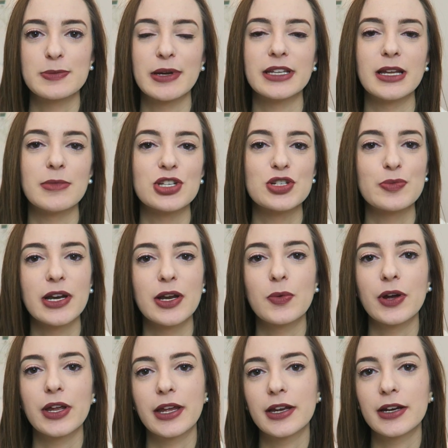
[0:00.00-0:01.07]
to spend that much money
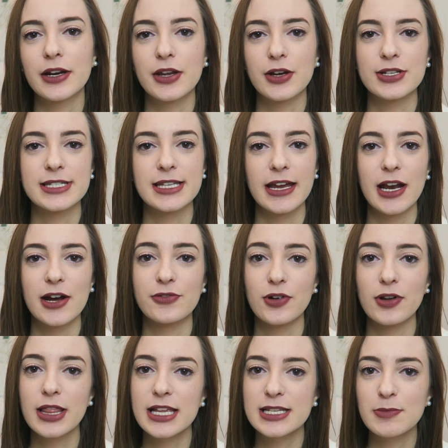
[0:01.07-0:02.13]
one year you can sign up
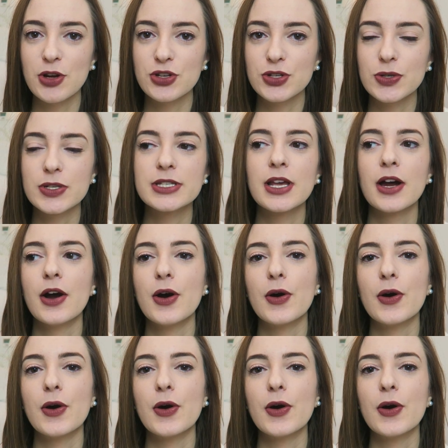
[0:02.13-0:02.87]
for less modules,